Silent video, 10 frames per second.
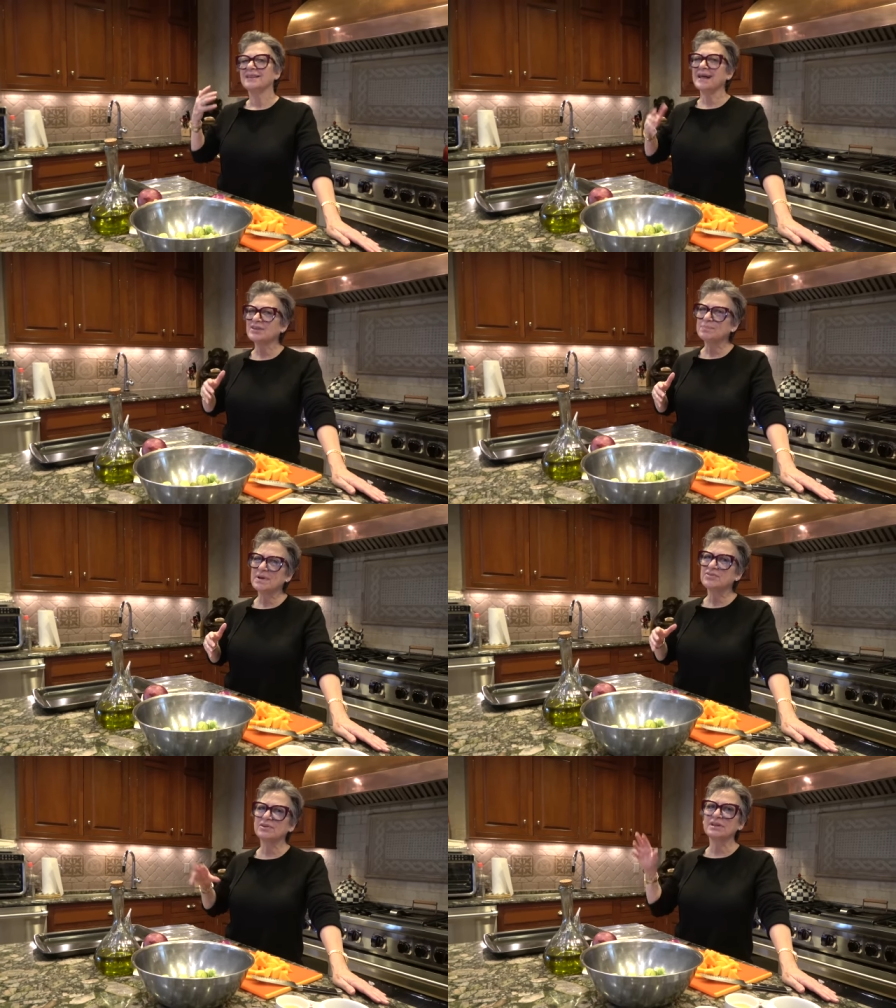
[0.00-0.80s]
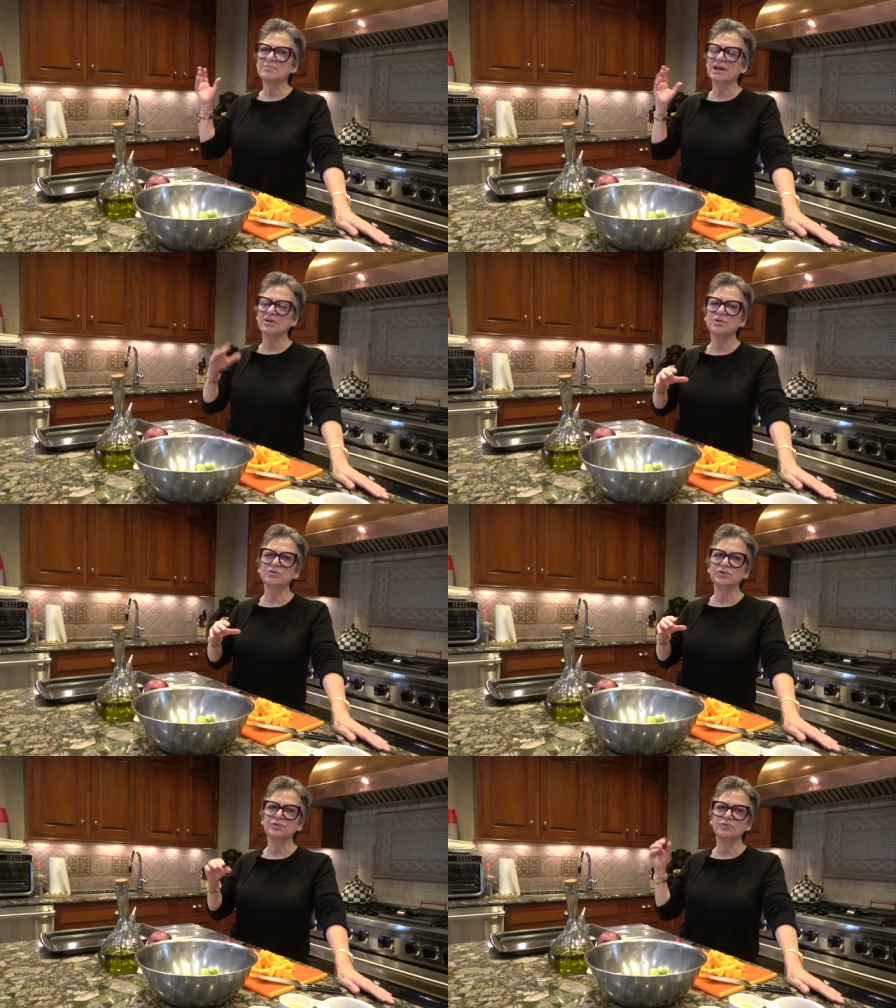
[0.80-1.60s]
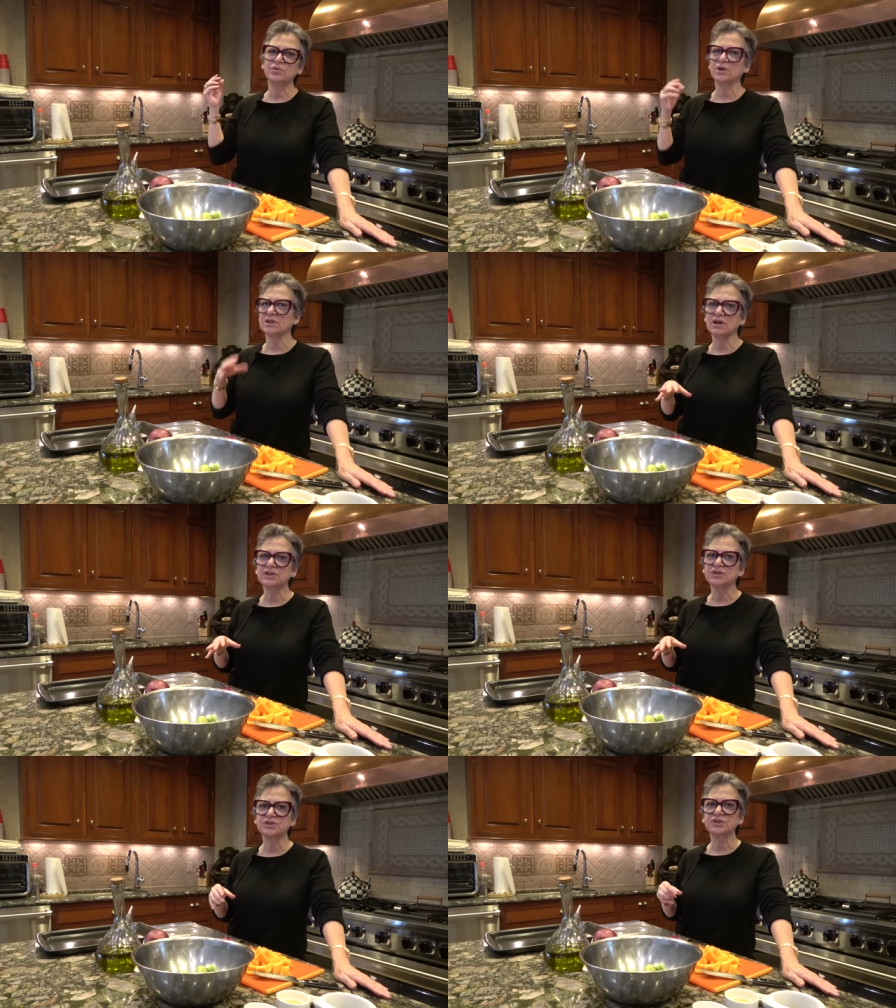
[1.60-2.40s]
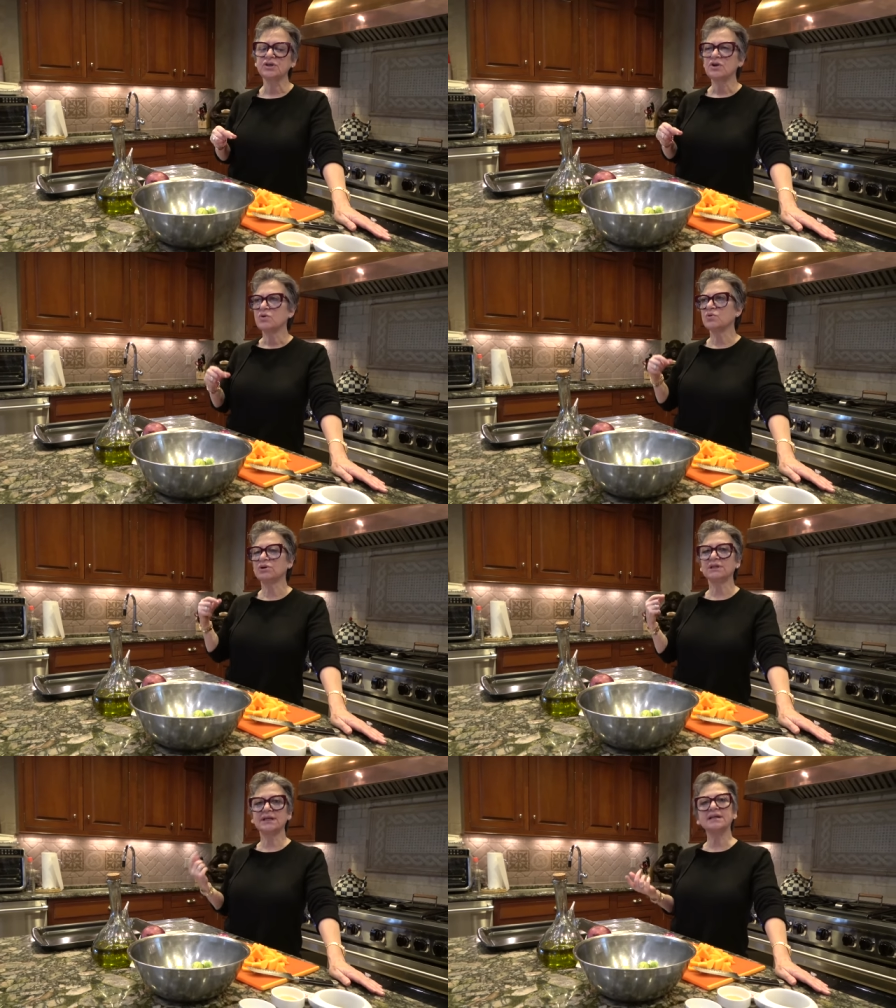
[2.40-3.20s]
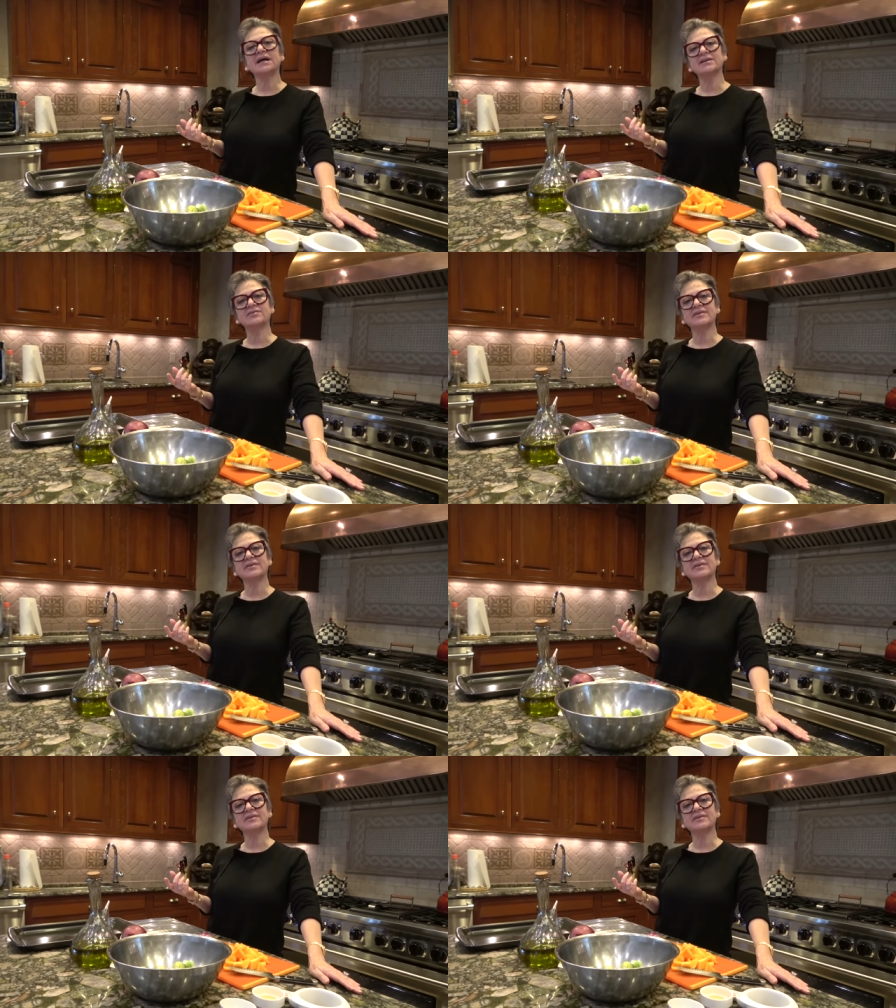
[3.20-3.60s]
that's basically my go-to for a lunch or a late night